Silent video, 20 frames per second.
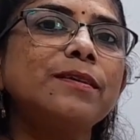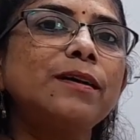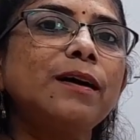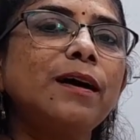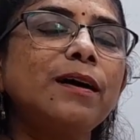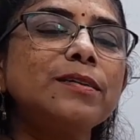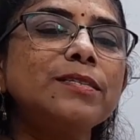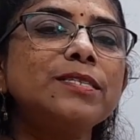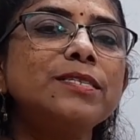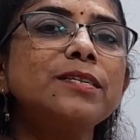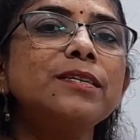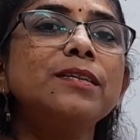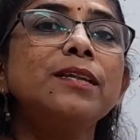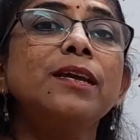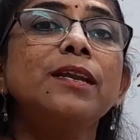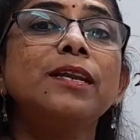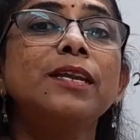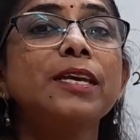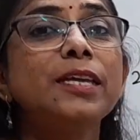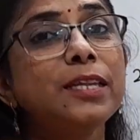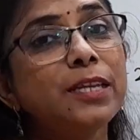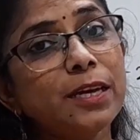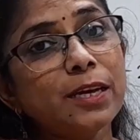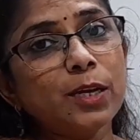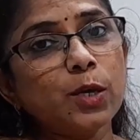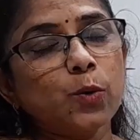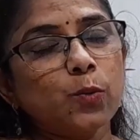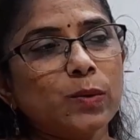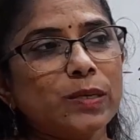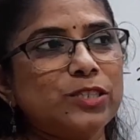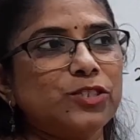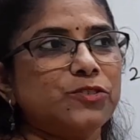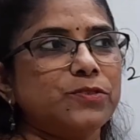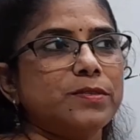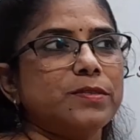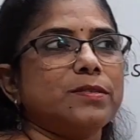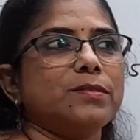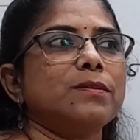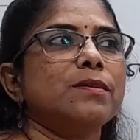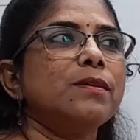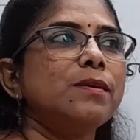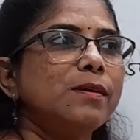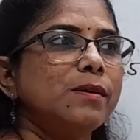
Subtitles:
asked in linear equations.